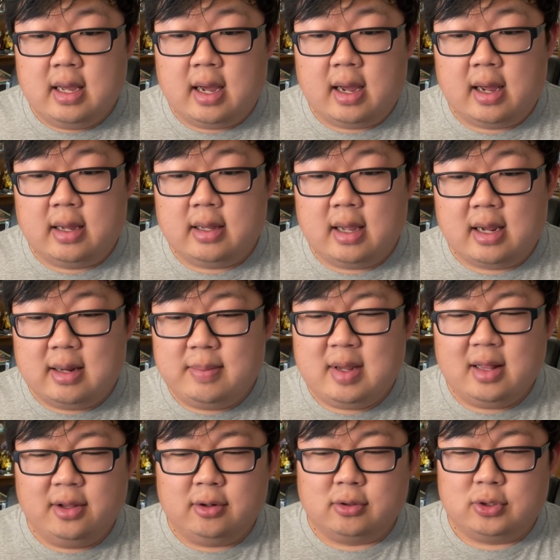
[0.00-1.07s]
it can
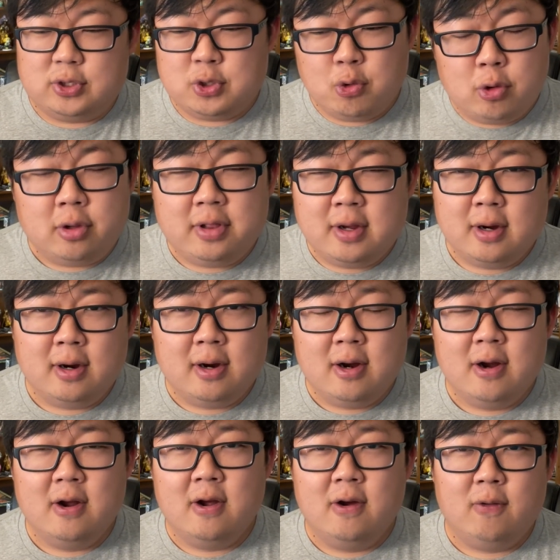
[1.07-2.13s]
be a little too
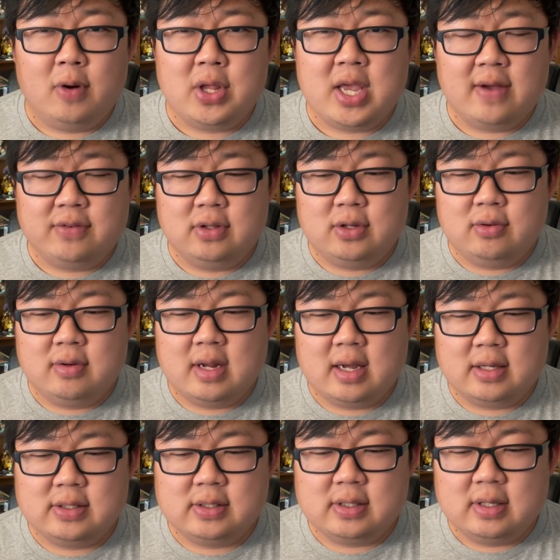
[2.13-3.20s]
clear what you have to do
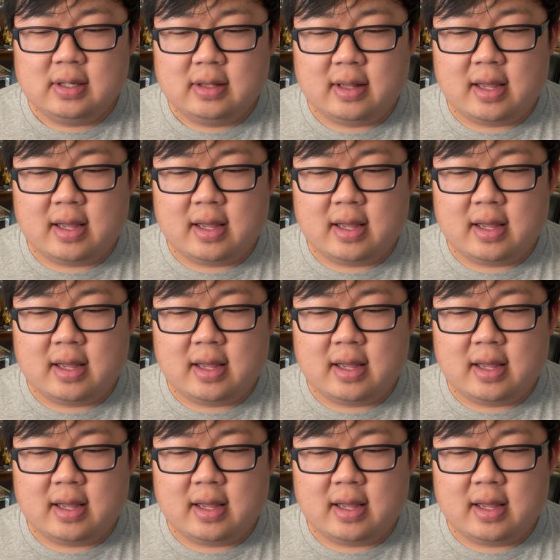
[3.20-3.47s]
next.